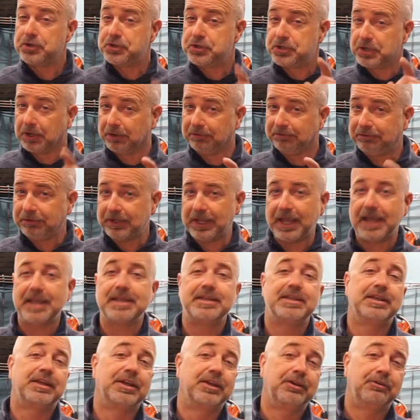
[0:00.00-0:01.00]
Don't forget,
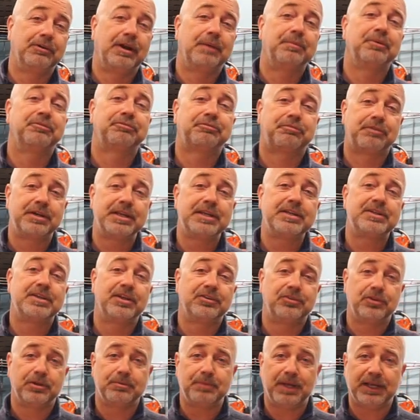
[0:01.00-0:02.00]
you can grab a free
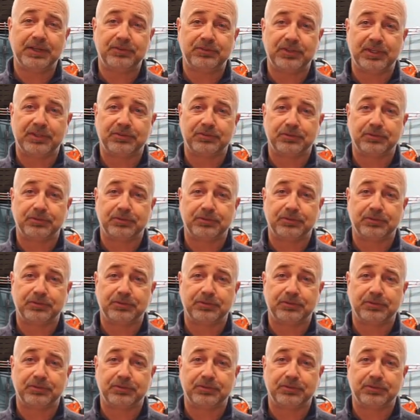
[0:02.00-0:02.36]
digital magazine